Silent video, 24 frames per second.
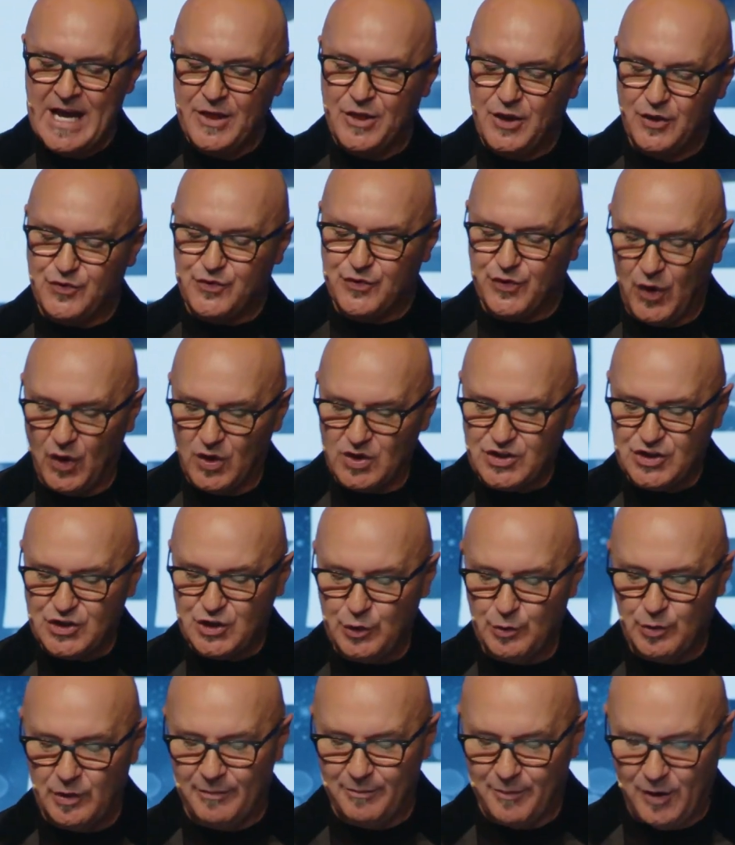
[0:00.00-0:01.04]
the first
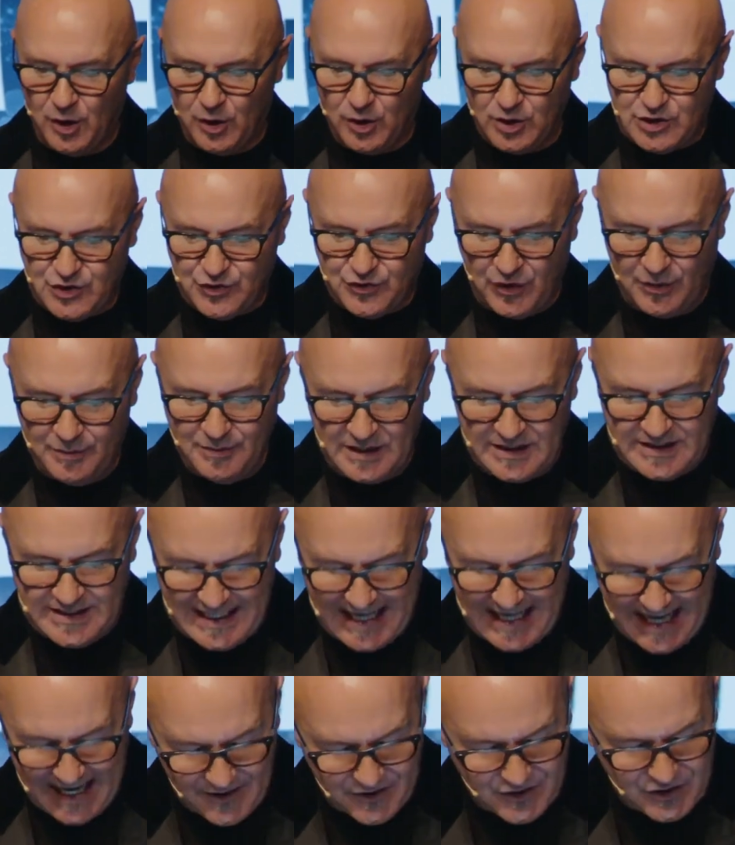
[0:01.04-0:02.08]
to emerge from the
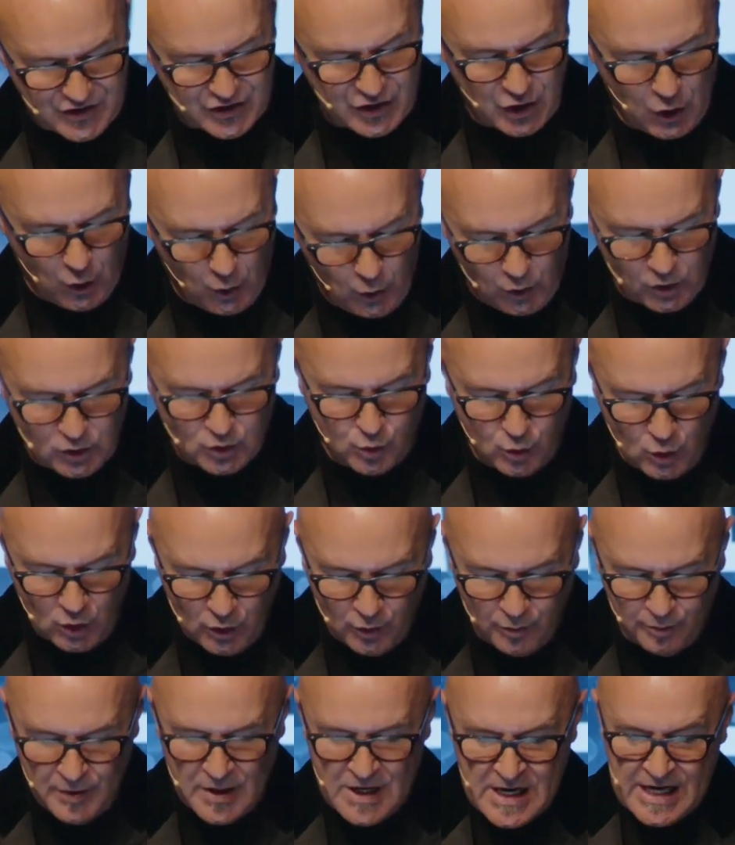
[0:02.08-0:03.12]
death's cold
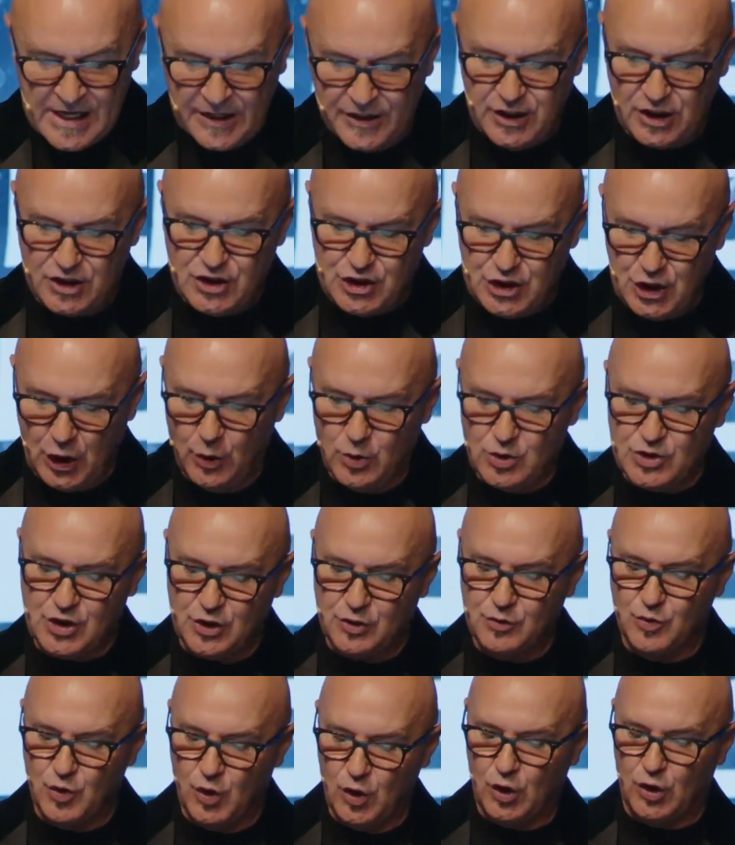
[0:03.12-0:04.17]
womb, the
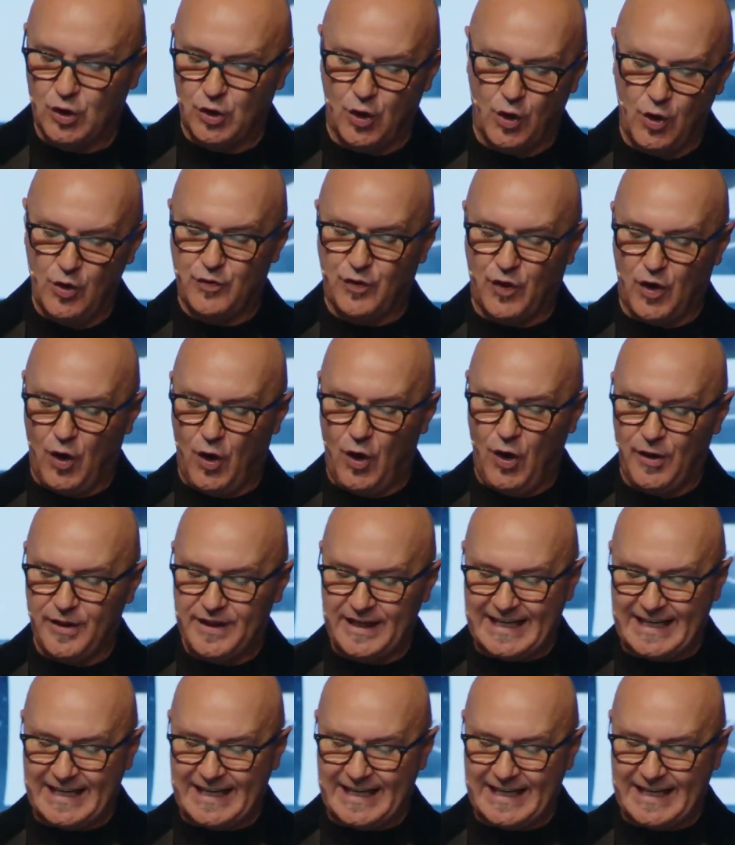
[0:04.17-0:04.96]
chosen ruler over all the